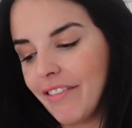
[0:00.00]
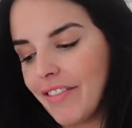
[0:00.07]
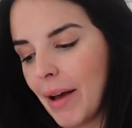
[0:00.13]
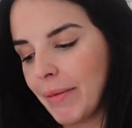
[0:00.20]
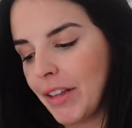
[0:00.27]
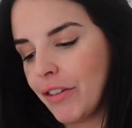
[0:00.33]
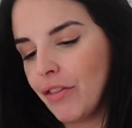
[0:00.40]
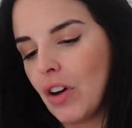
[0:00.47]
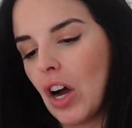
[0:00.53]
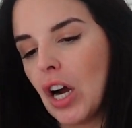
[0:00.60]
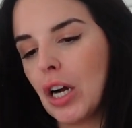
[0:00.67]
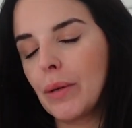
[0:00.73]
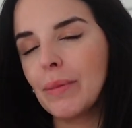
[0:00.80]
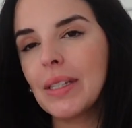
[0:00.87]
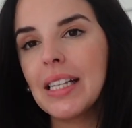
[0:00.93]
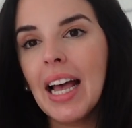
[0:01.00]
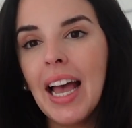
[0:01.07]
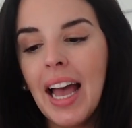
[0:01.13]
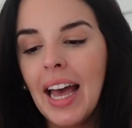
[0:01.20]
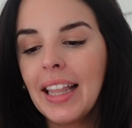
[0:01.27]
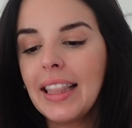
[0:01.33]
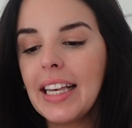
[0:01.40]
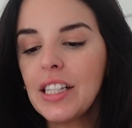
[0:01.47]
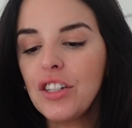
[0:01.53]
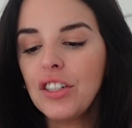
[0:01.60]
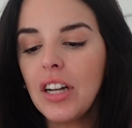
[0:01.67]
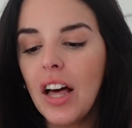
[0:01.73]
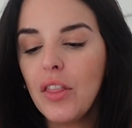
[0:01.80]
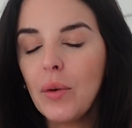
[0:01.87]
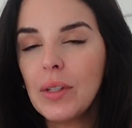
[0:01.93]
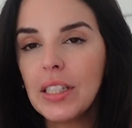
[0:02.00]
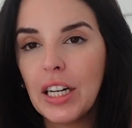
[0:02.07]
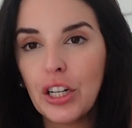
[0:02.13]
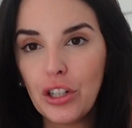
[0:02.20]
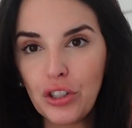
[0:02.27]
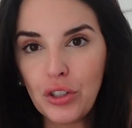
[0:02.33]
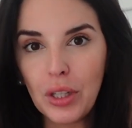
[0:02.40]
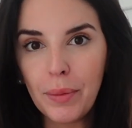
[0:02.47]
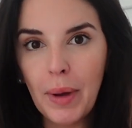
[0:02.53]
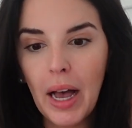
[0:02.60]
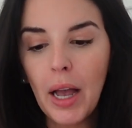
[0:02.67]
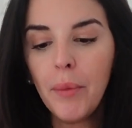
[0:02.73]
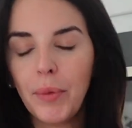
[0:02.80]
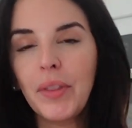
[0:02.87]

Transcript: family farms. These are not the ones that I usually buy,